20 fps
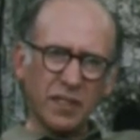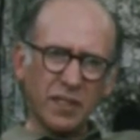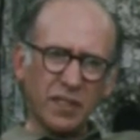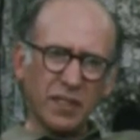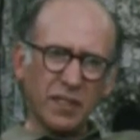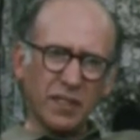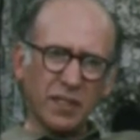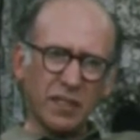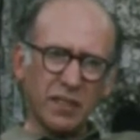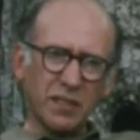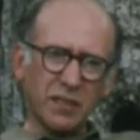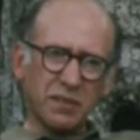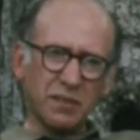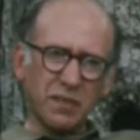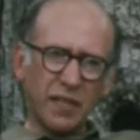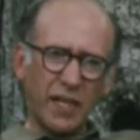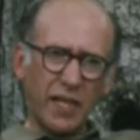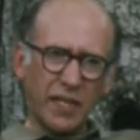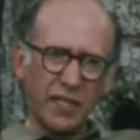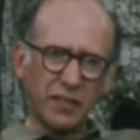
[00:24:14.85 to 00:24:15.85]
and
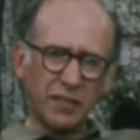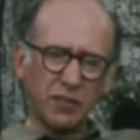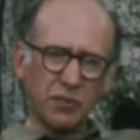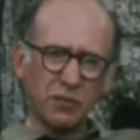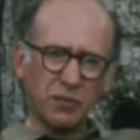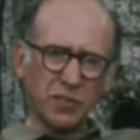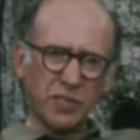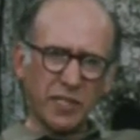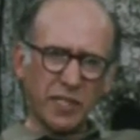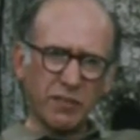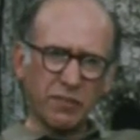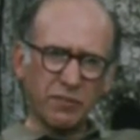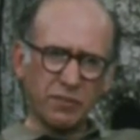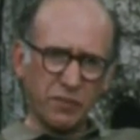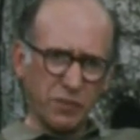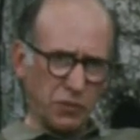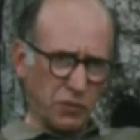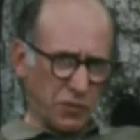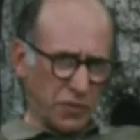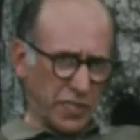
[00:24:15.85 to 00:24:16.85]
hiding yourself,
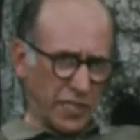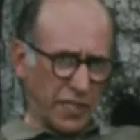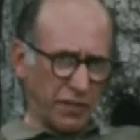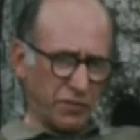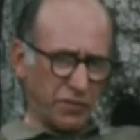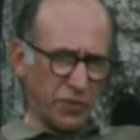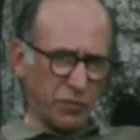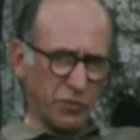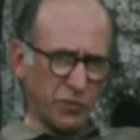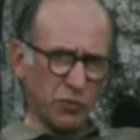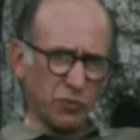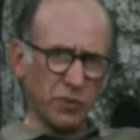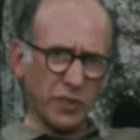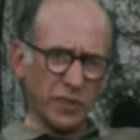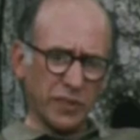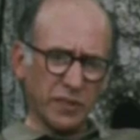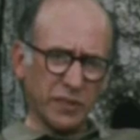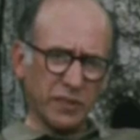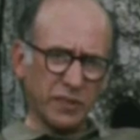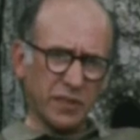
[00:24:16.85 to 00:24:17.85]
yourself from the
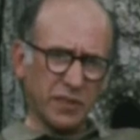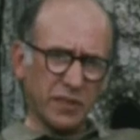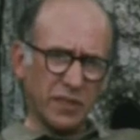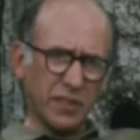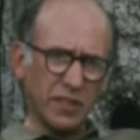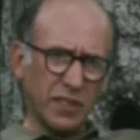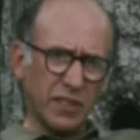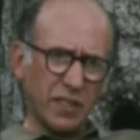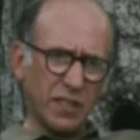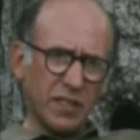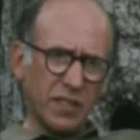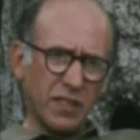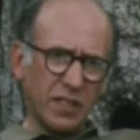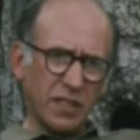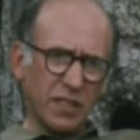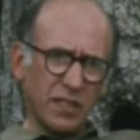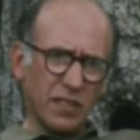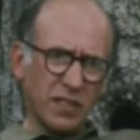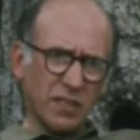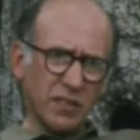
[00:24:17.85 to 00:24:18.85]
world.
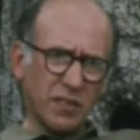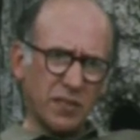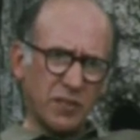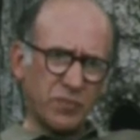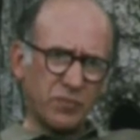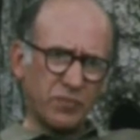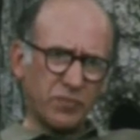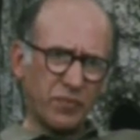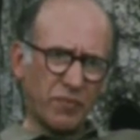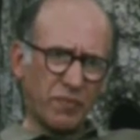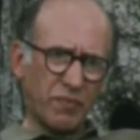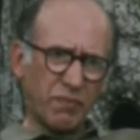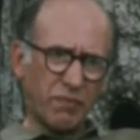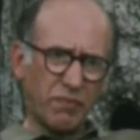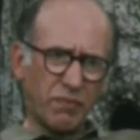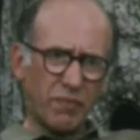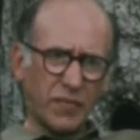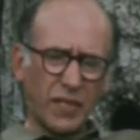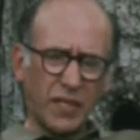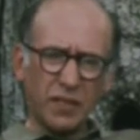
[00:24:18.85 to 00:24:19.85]
Um,
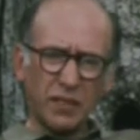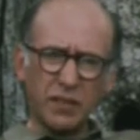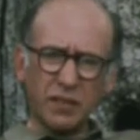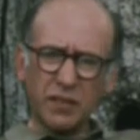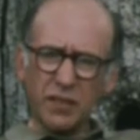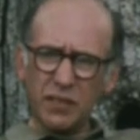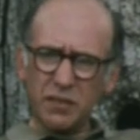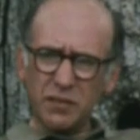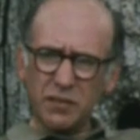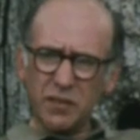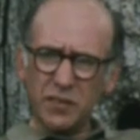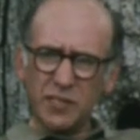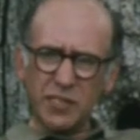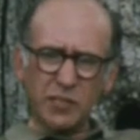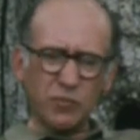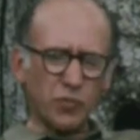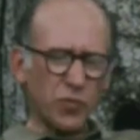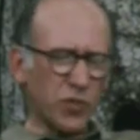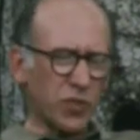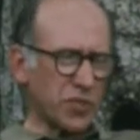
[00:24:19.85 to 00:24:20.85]
in the country, it's
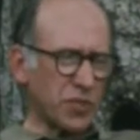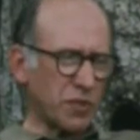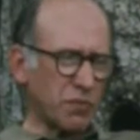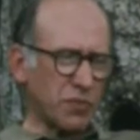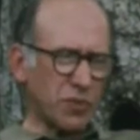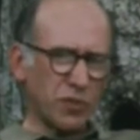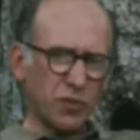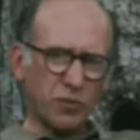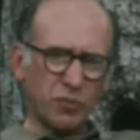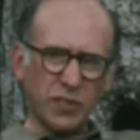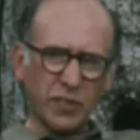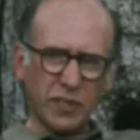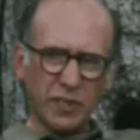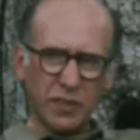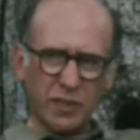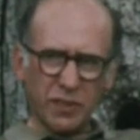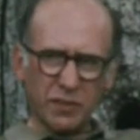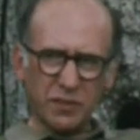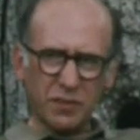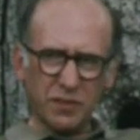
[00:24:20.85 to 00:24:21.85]
impossible to be
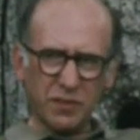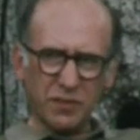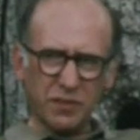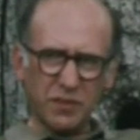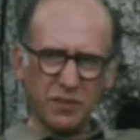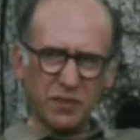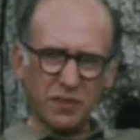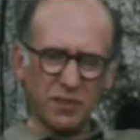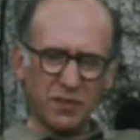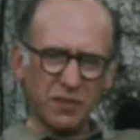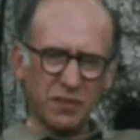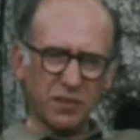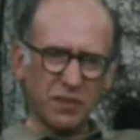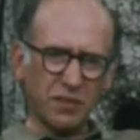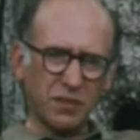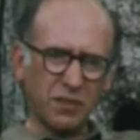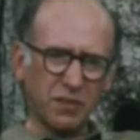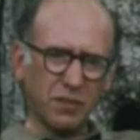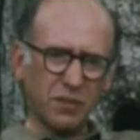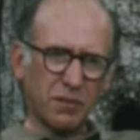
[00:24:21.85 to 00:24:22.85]
alone.
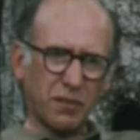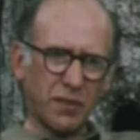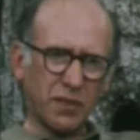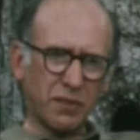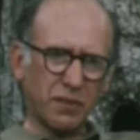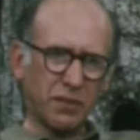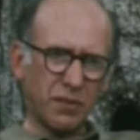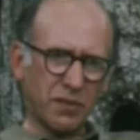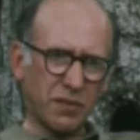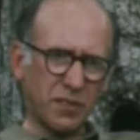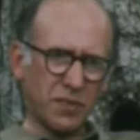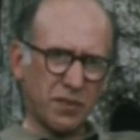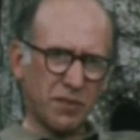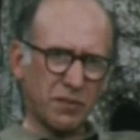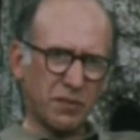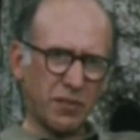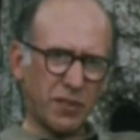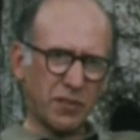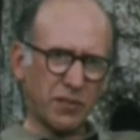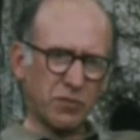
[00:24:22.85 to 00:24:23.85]
You are in constant
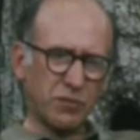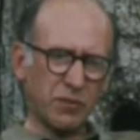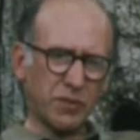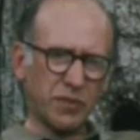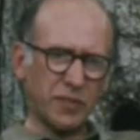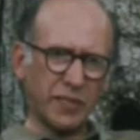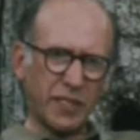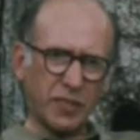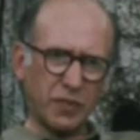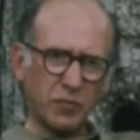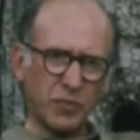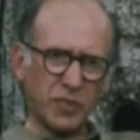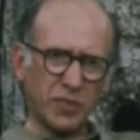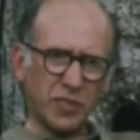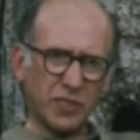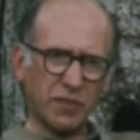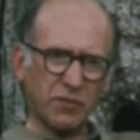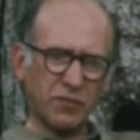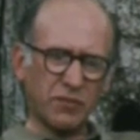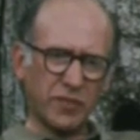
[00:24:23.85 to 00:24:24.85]
touch with
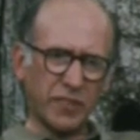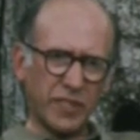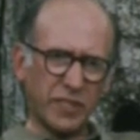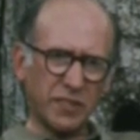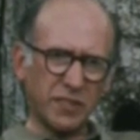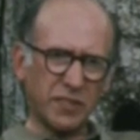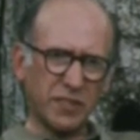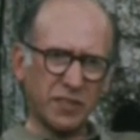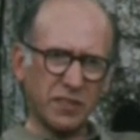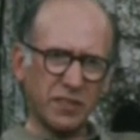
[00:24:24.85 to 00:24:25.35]
neighbors and friends.